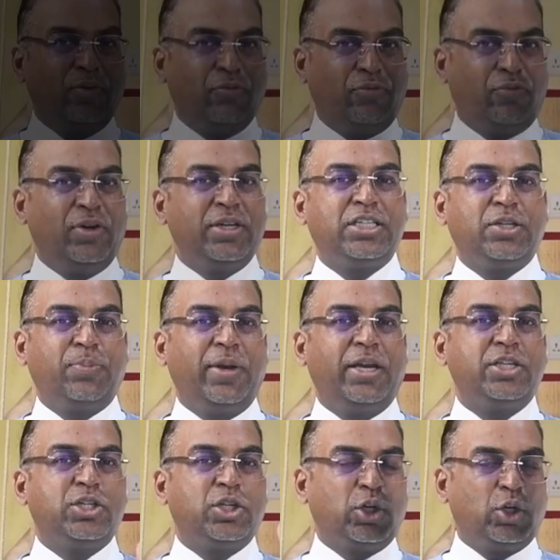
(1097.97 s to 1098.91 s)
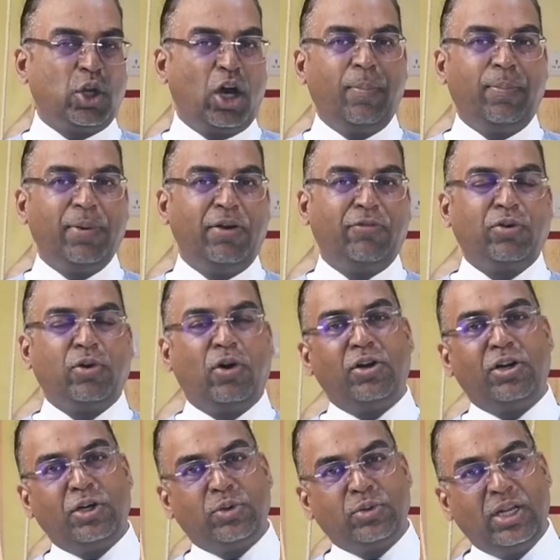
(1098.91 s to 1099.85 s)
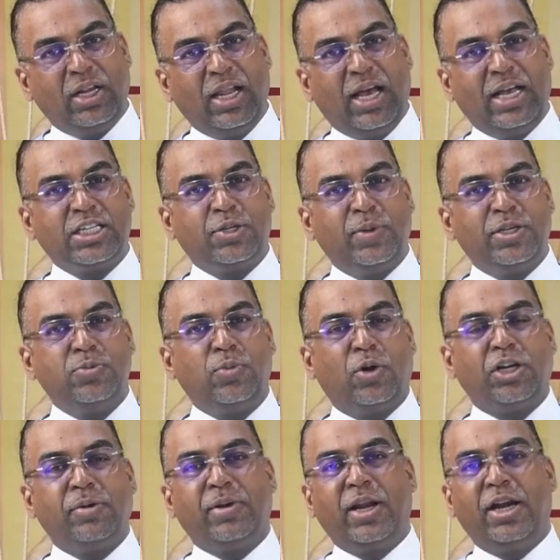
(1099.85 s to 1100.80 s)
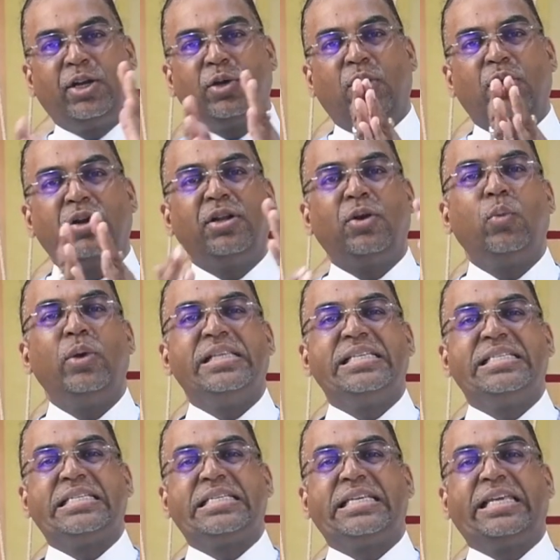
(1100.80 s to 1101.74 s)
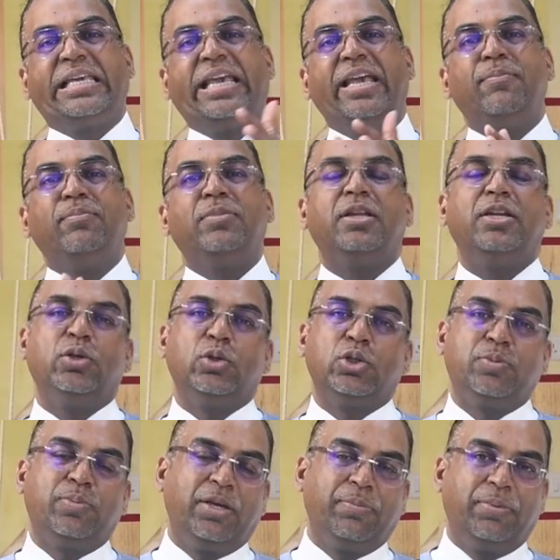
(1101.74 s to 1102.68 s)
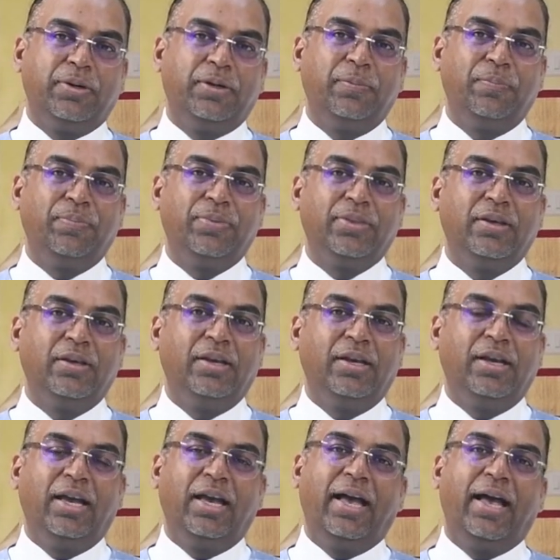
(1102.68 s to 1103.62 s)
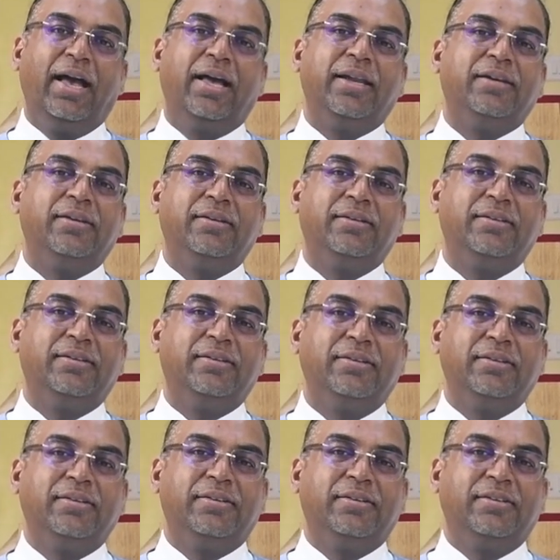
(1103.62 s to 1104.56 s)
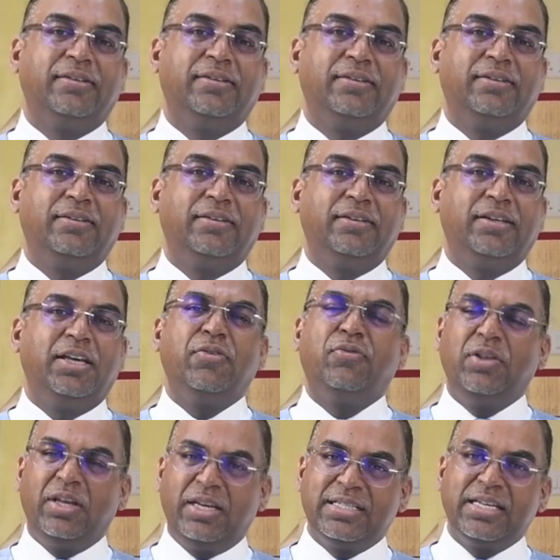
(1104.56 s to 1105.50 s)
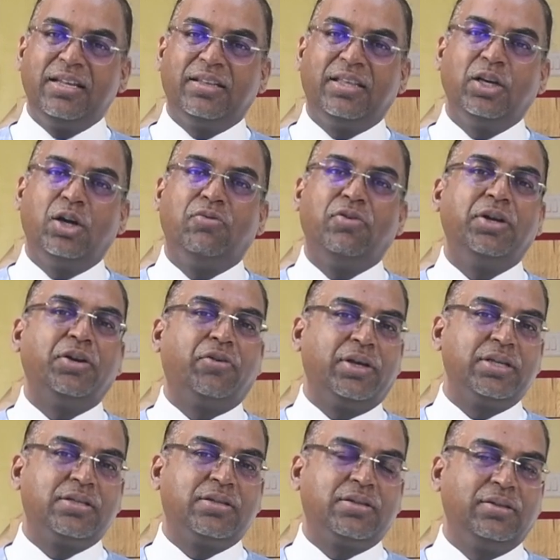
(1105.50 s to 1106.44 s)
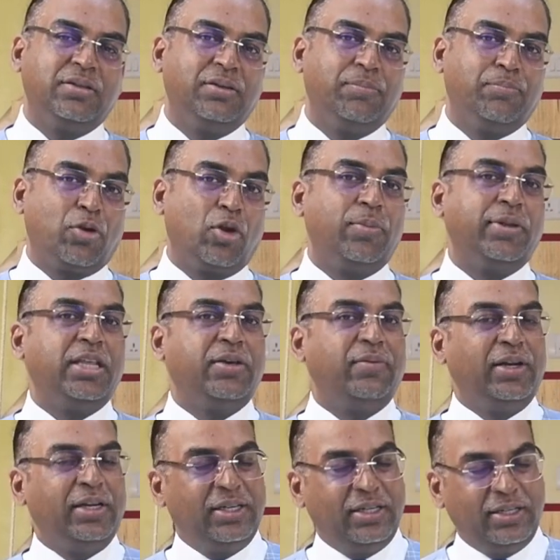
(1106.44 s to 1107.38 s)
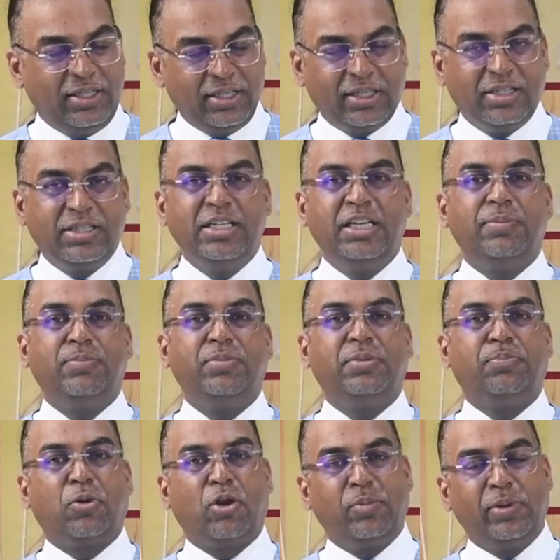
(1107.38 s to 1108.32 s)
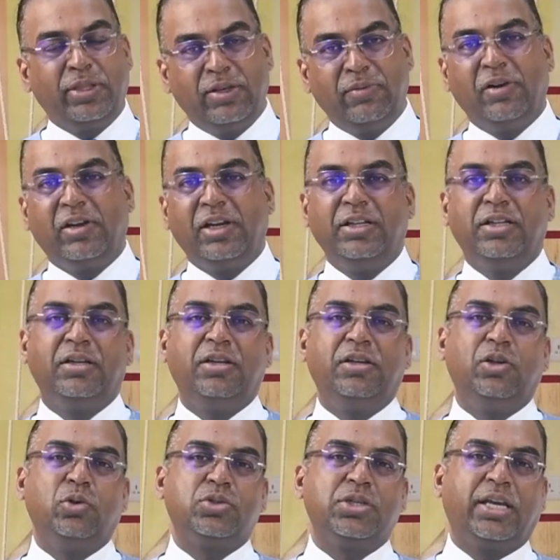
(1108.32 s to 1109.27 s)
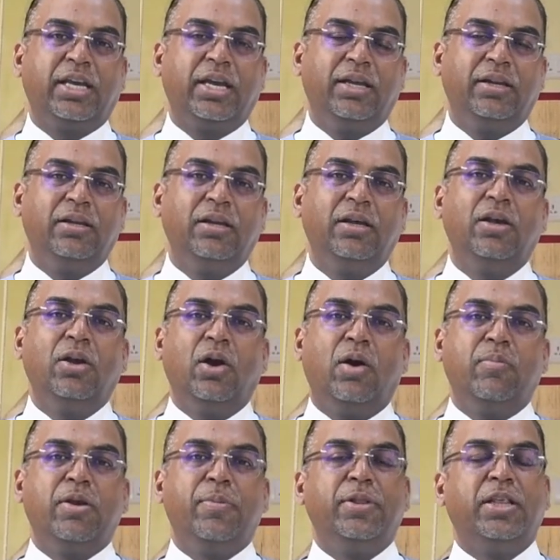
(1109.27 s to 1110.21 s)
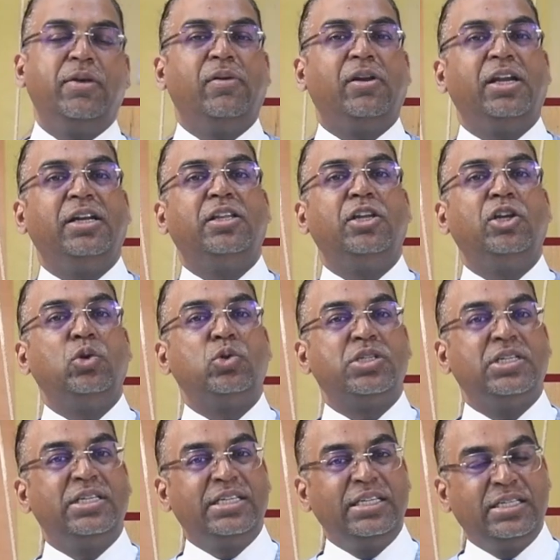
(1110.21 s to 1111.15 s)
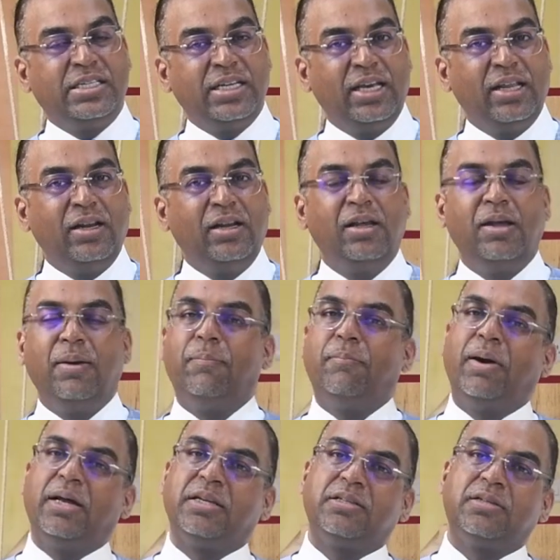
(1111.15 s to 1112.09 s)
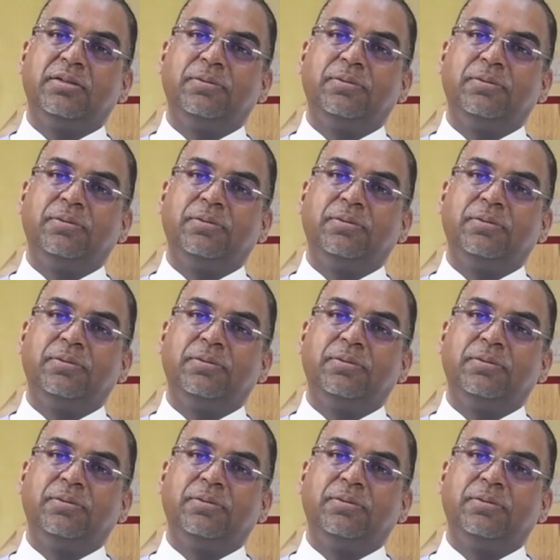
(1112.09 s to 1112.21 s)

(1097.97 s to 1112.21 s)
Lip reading: First page, top left corner, the last page, bottom right corner will skim the newspaper. And if there is anything of interest, probably they will dig deep, probably they will read the news again, or maybe they will read the news in detail, but